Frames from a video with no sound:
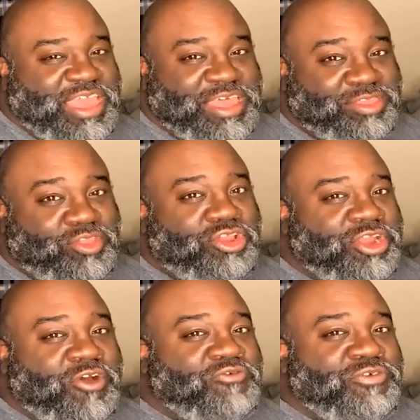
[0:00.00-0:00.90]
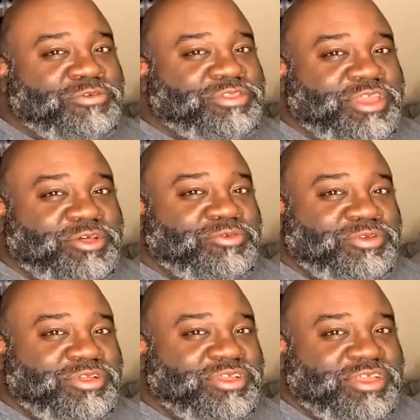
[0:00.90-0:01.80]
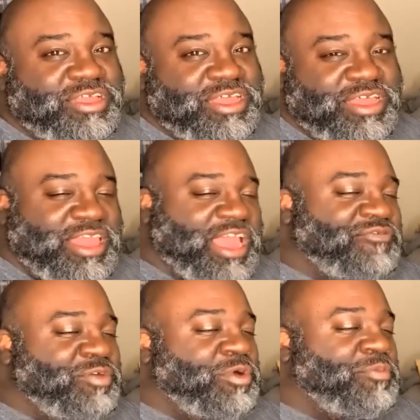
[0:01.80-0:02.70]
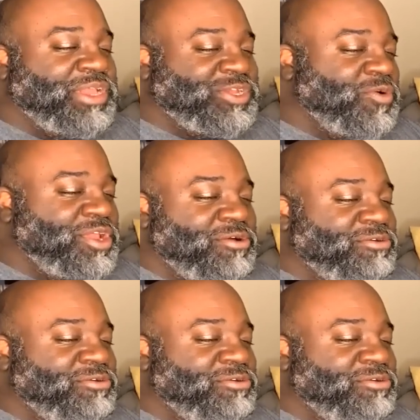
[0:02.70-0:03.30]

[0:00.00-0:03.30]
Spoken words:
it started off real slow. Like, it really wasn't much going on,